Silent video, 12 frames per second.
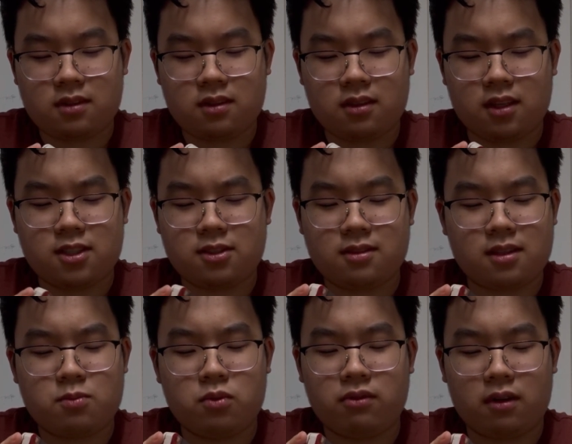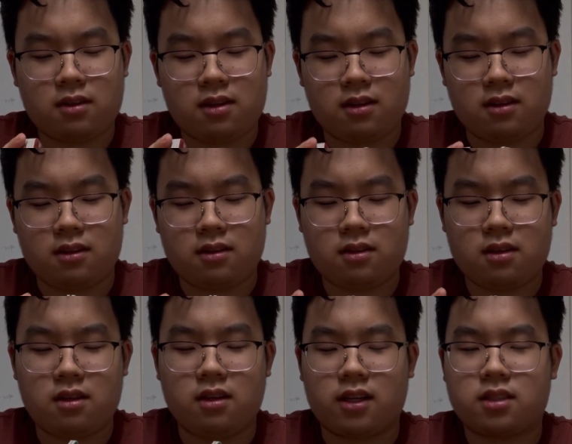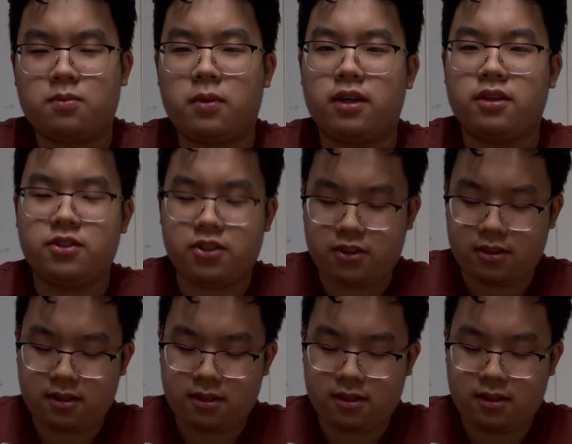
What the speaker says: Let's move on to the next page.